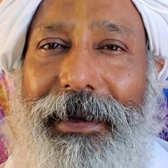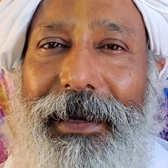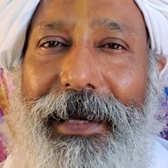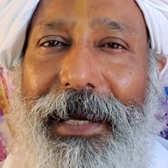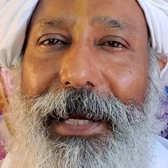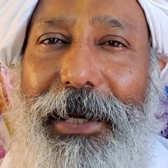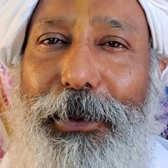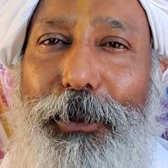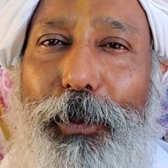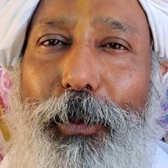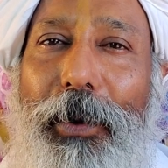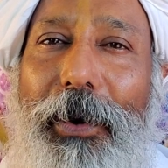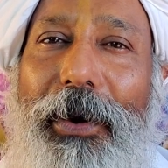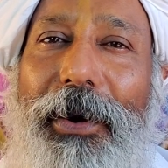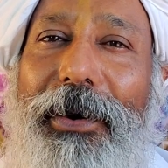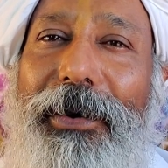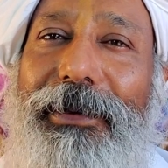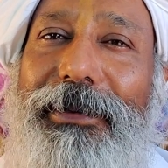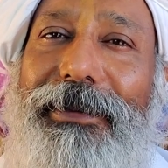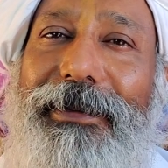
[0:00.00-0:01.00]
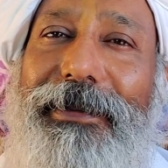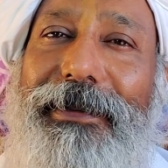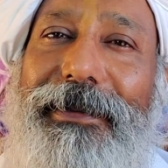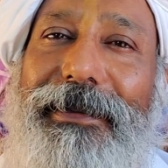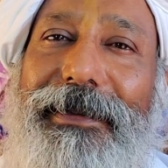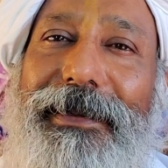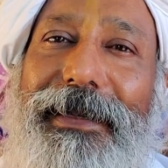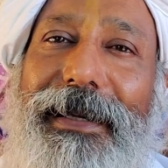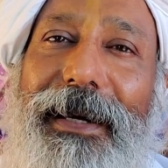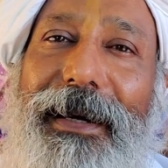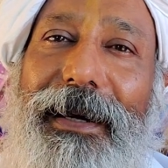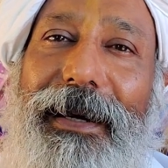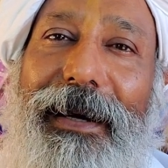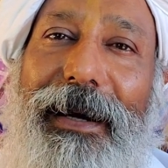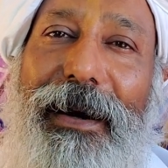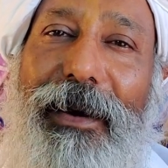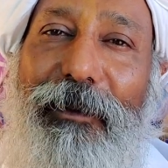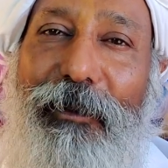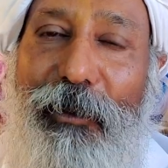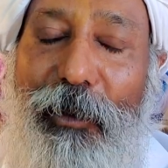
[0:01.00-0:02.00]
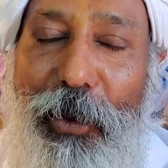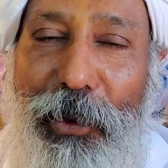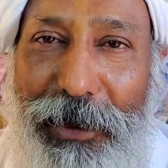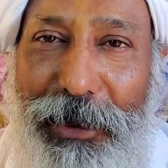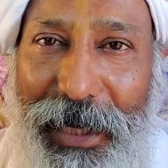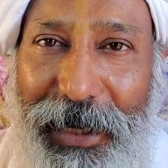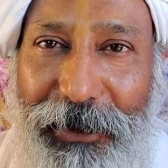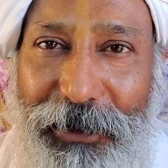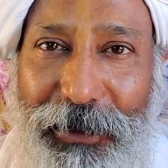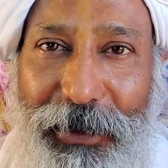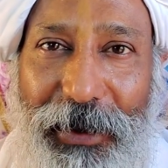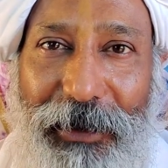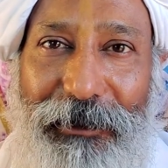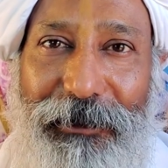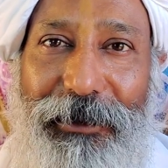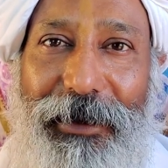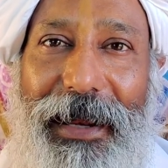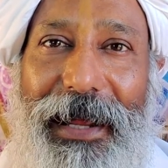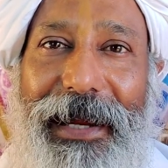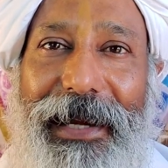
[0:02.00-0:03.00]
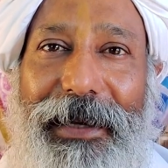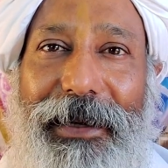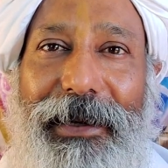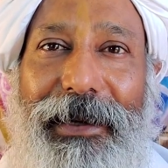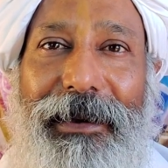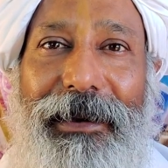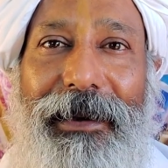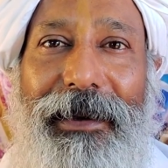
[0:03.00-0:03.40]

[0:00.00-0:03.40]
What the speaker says: It was a vortex of light,